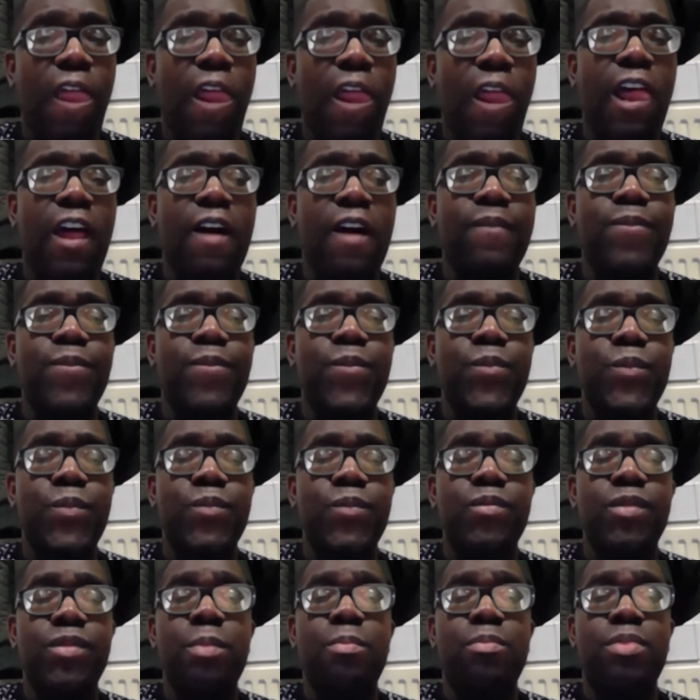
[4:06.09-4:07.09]
But
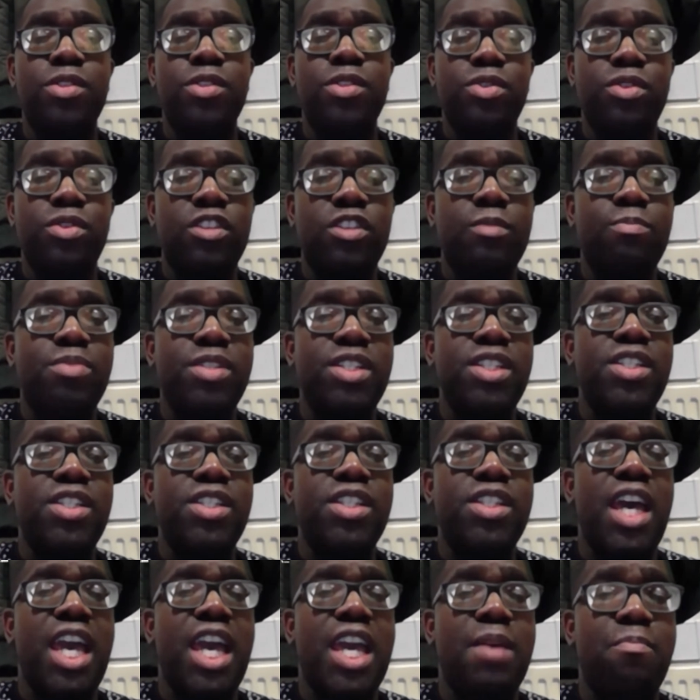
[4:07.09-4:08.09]
it's going to
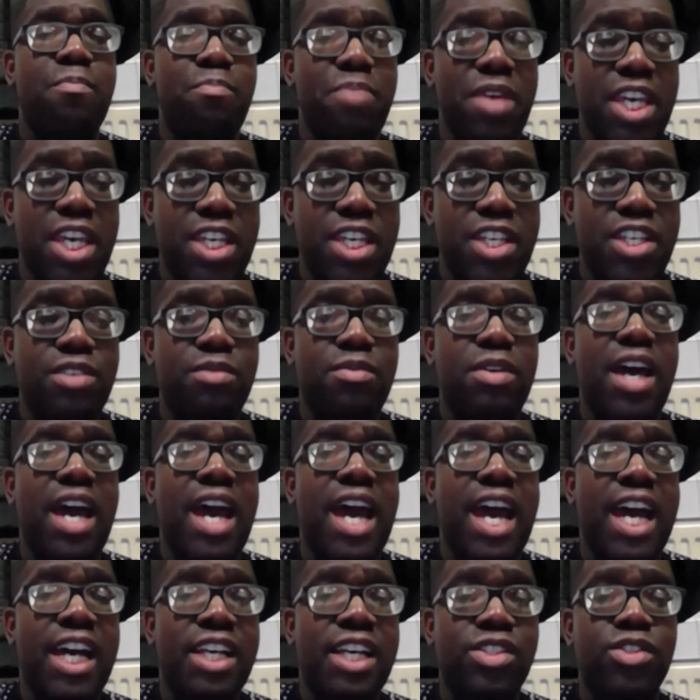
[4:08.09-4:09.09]
be a big
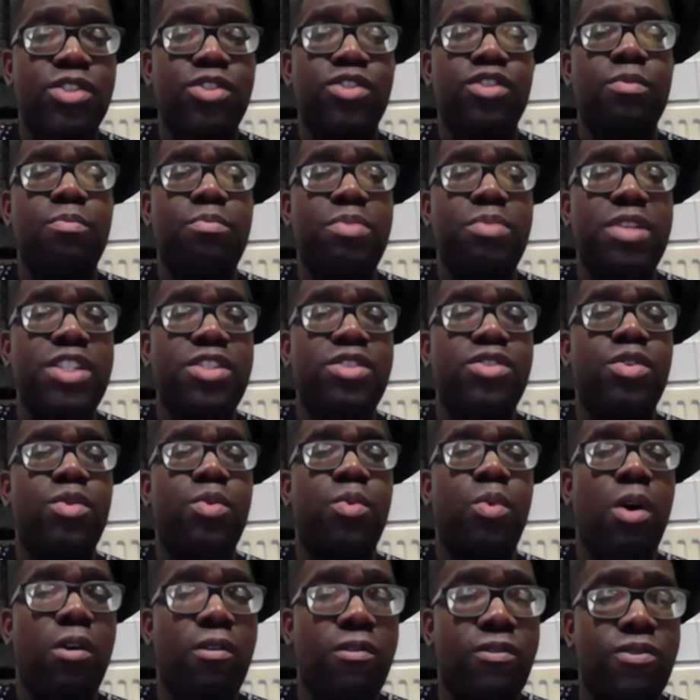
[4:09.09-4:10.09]
ask to beat
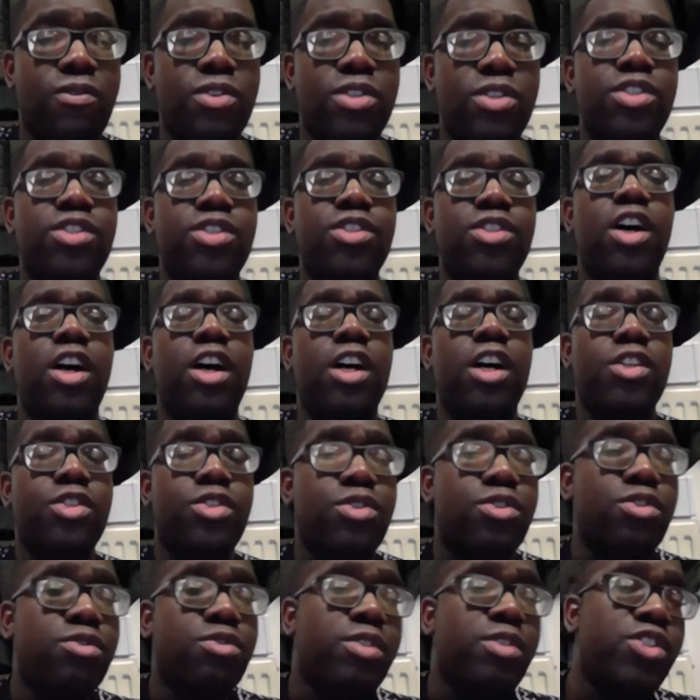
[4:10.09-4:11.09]
Watford,
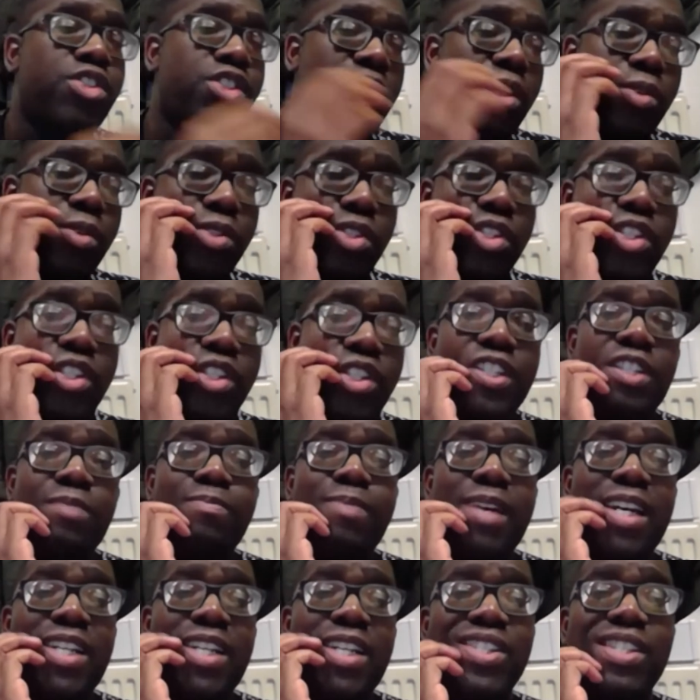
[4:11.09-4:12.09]
Arsenal, and Chelsea, and
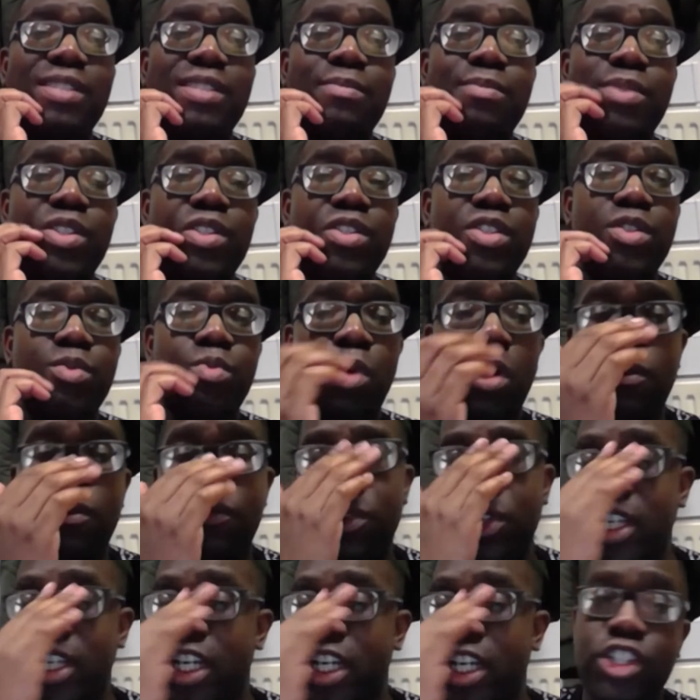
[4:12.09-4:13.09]
especially because
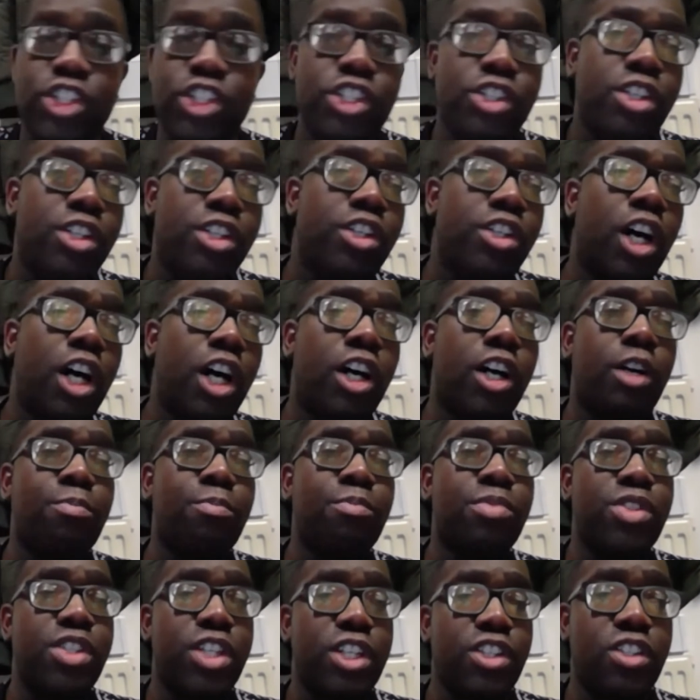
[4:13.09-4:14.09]
Watford actually are
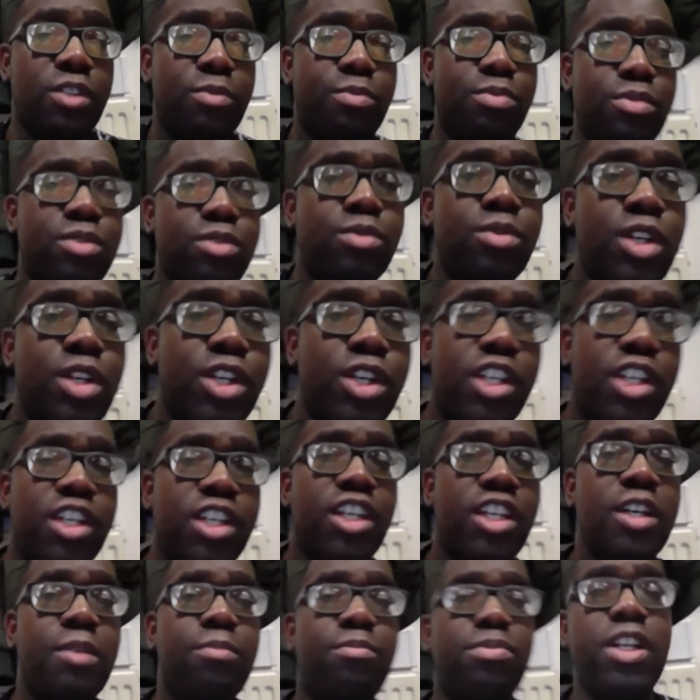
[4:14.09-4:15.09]
unpredictable
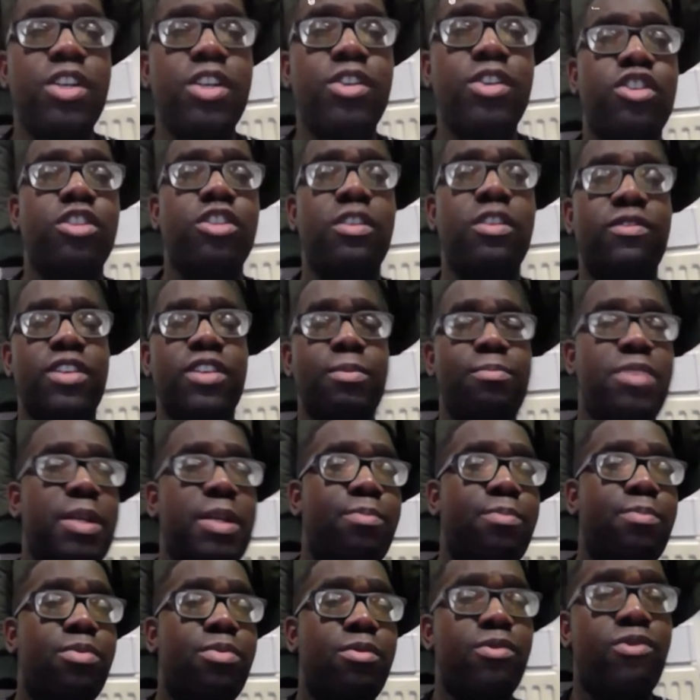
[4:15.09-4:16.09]
and play good. I think
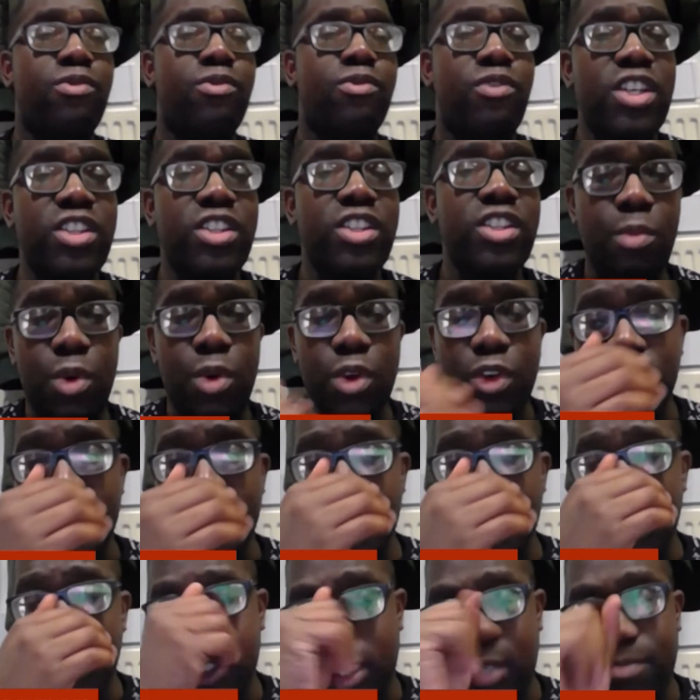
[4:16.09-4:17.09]
people think that we're going
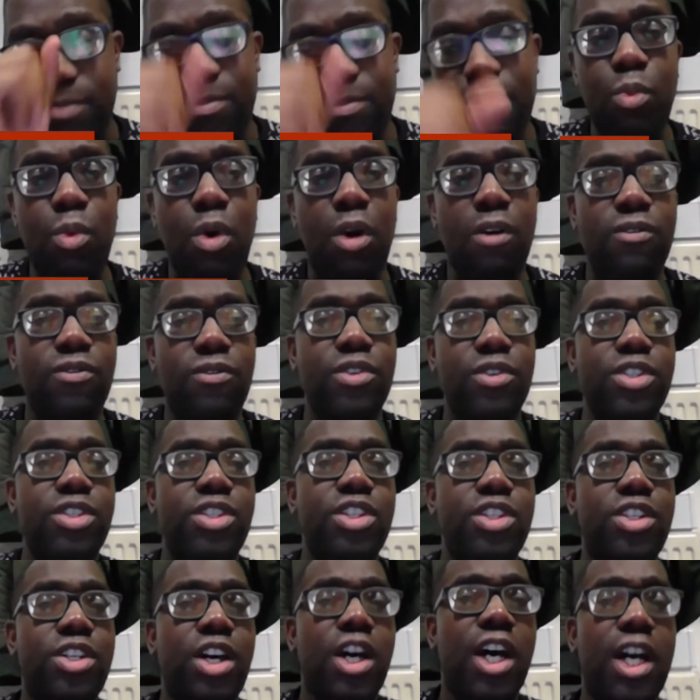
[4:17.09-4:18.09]
to easily beat
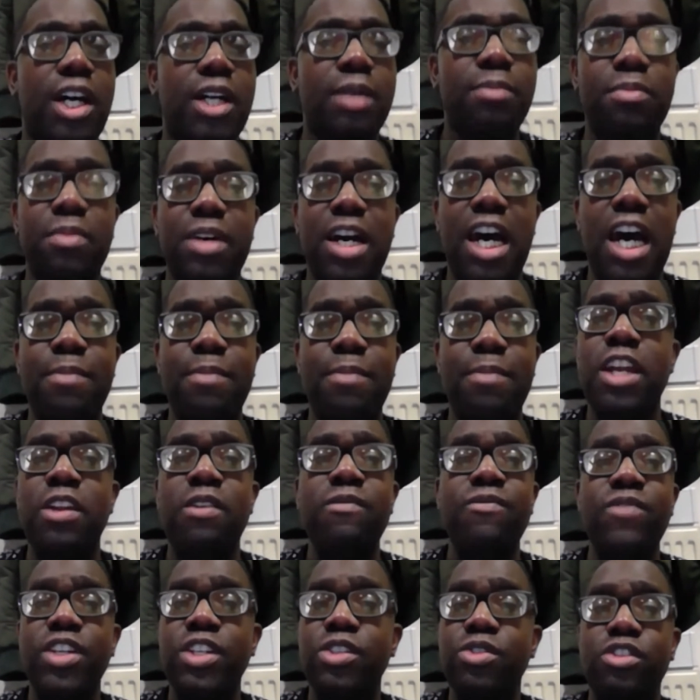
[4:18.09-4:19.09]
Watford. I
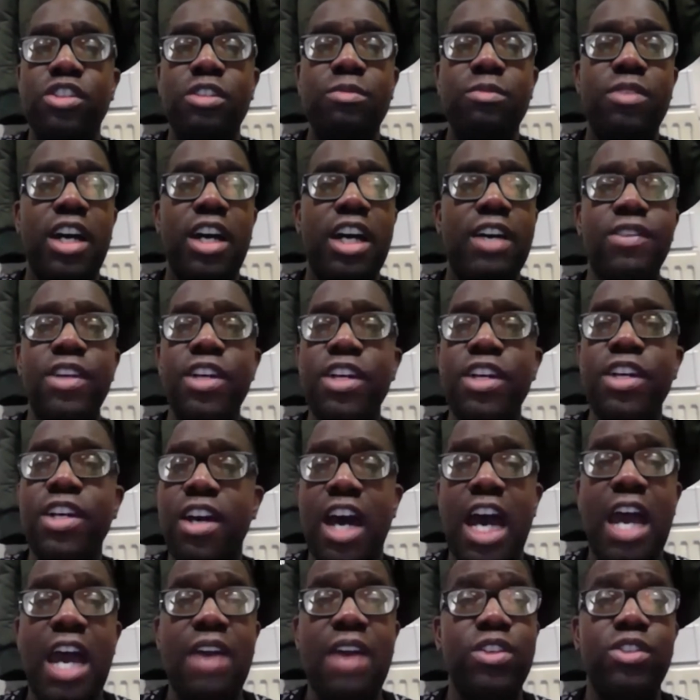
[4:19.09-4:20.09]
don't think it's going to.
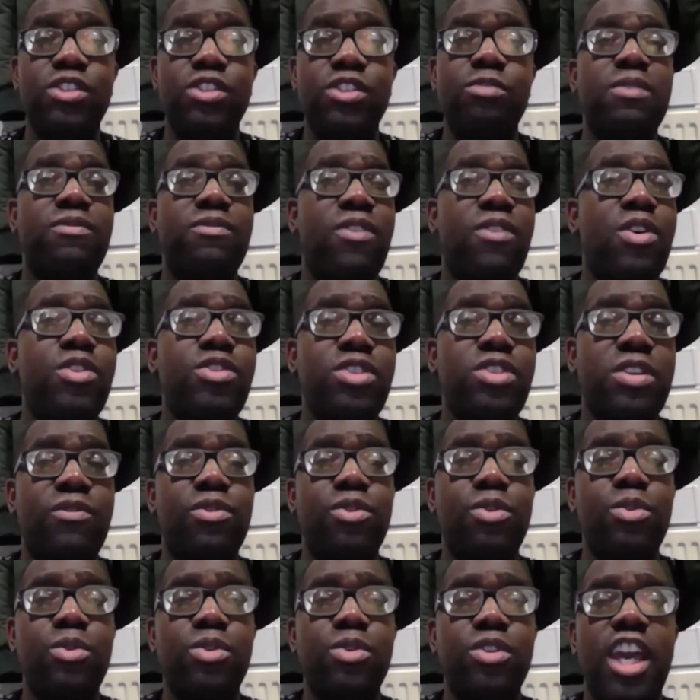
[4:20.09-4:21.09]
I think it's going to be a very
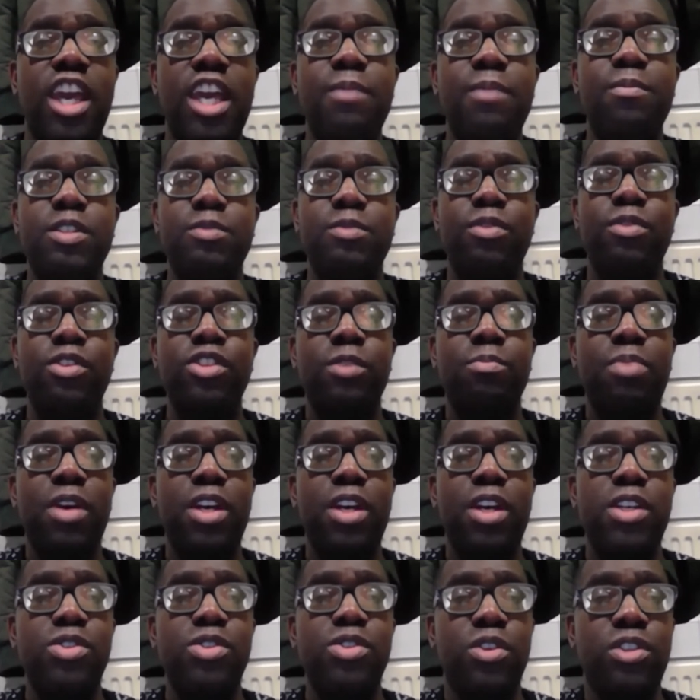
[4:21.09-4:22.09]
difficult game, especially
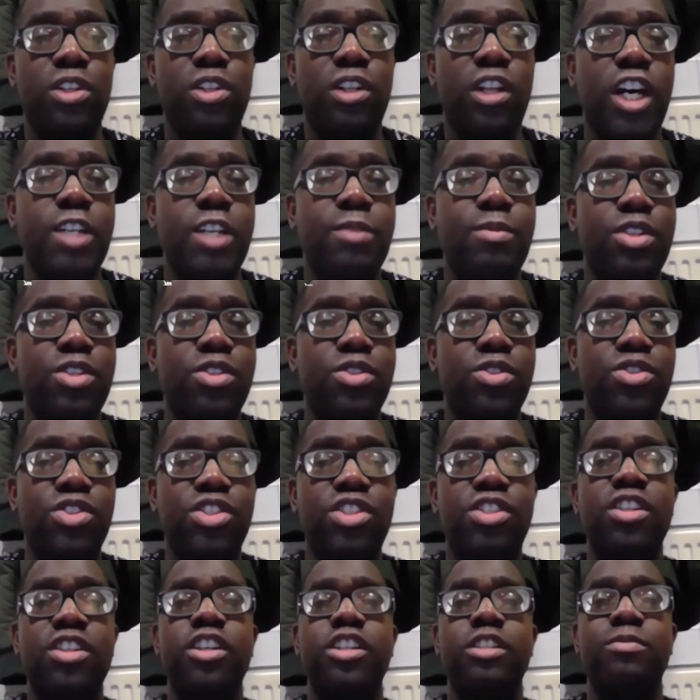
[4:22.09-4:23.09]
based on the lineup that you can
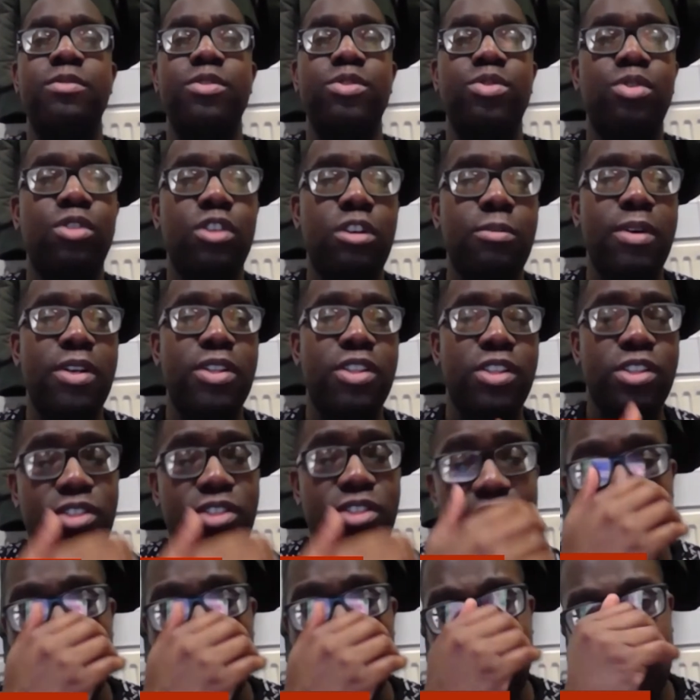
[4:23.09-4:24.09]
see next week. I'll talk about in a
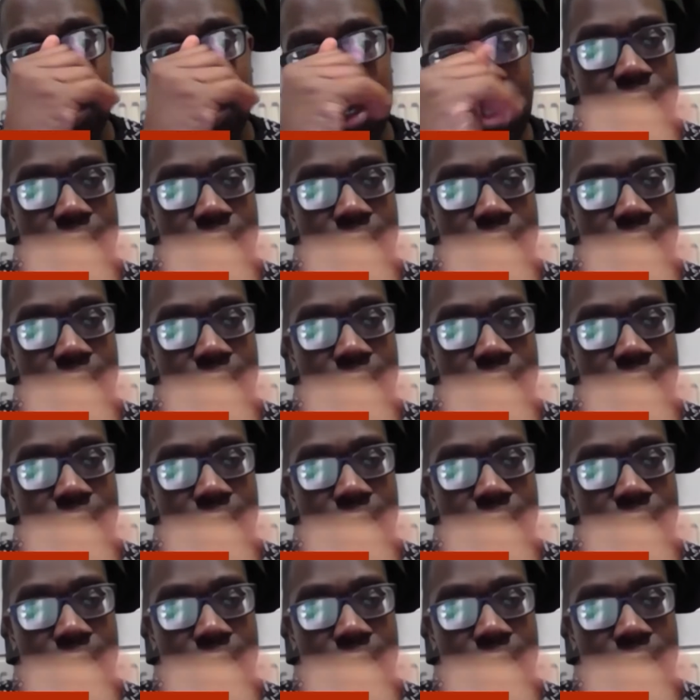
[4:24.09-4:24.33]
second.